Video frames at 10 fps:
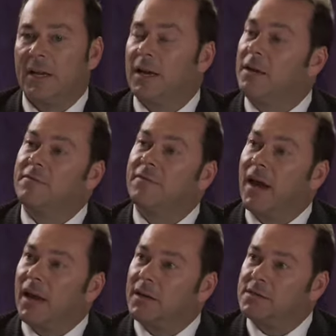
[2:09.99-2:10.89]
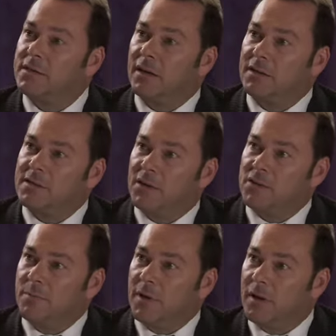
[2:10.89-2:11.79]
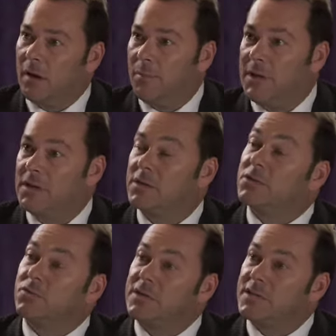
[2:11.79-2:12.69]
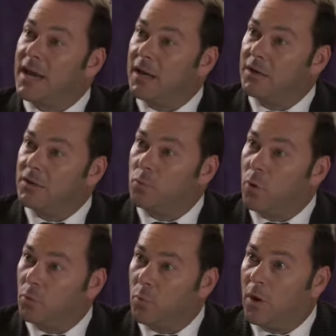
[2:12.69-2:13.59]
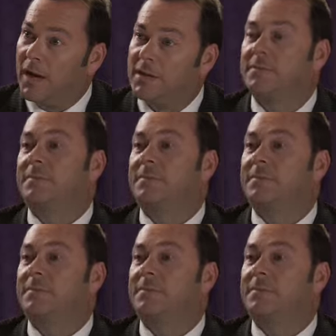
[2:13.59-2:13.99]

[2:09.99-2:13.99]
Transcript: And in fact, it's actually become the industry standard worldwide.